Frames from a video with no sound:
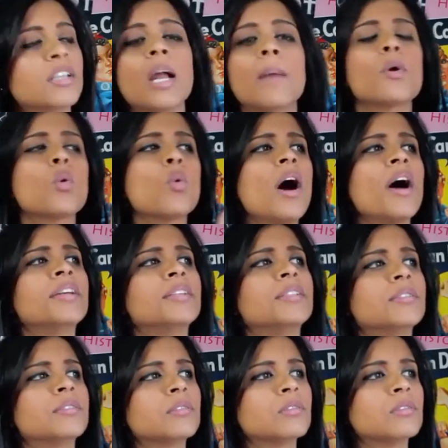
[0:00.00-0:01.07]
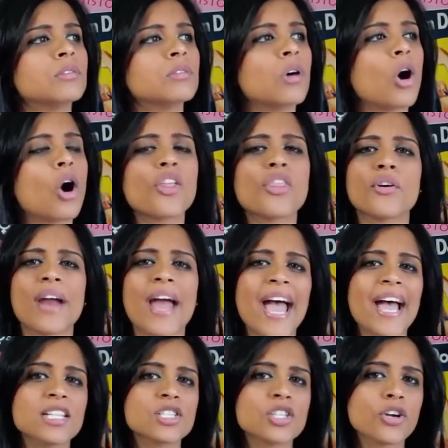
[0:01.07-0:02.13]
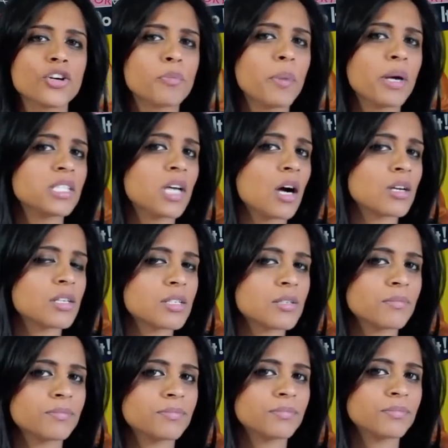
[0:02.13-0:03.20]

Number one, are there hands on your buttocks?